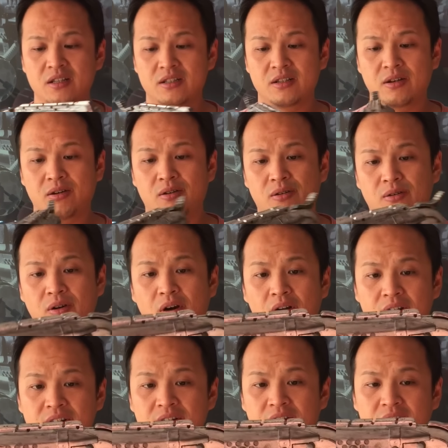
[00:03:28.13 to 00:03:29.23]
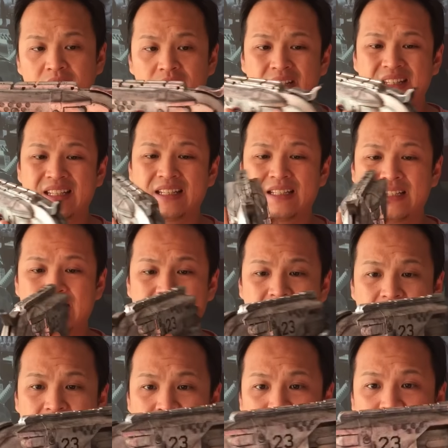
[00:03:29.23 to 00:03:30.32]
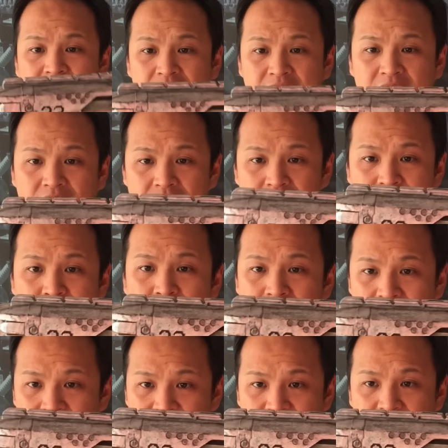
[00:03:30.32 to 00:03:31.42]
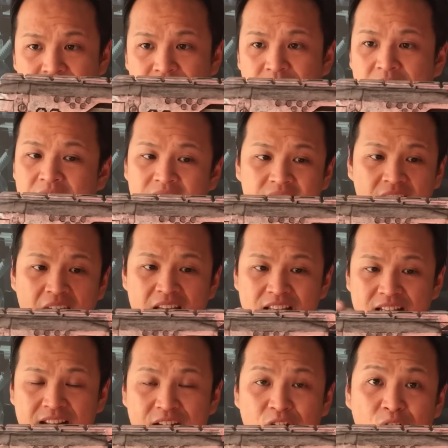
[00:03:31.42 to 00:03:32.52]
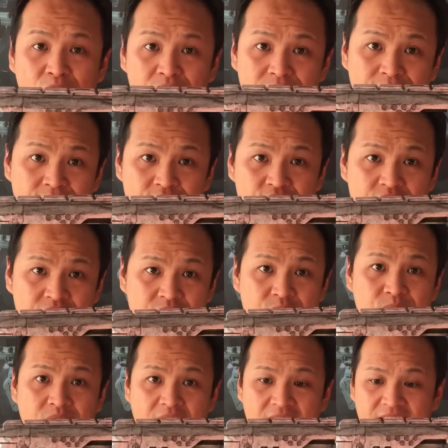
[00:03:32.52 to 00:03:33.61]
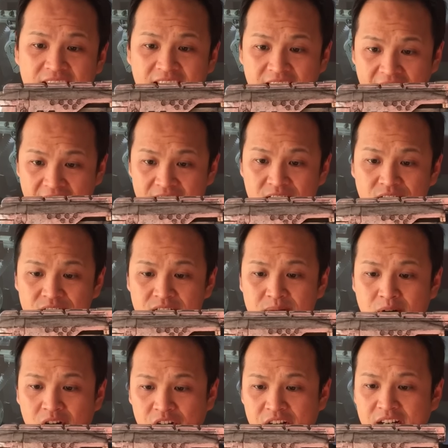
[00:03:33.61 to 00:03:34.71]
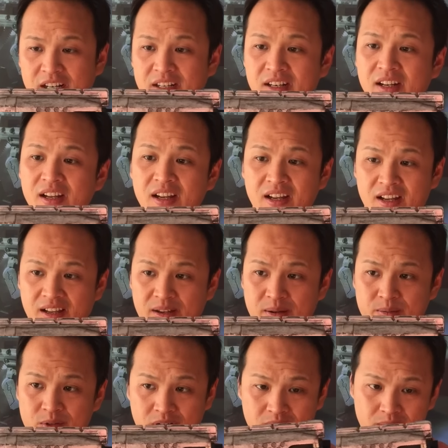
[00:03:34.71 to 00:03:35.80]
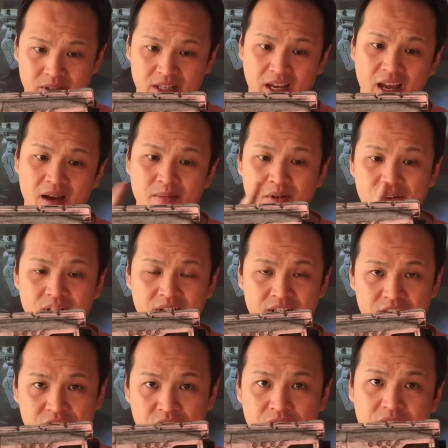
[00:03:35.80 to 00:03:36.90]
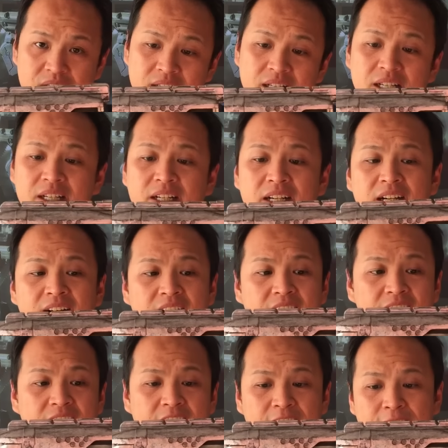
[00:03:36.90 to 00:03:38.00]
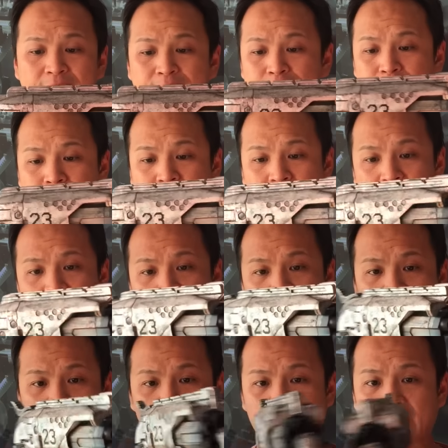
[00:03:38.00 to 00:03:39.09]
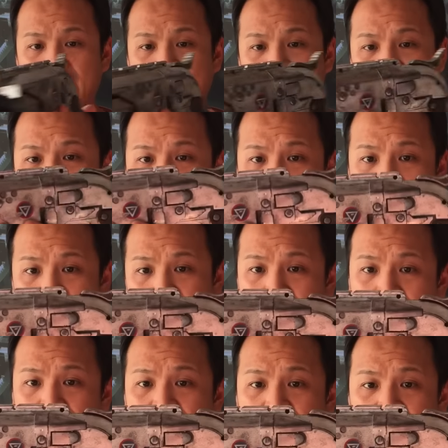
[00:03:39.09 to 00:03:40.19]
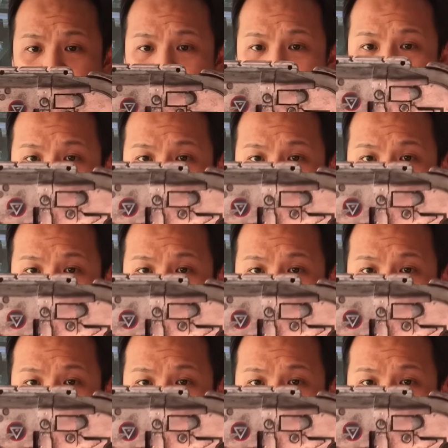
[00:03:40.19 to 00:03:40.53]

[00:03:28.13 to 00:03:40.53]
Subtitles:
So all in all, this is a really awesome blaster, and it has all the features you can get on the market. I'm talking about the hammer and the turret, and yeah, definitely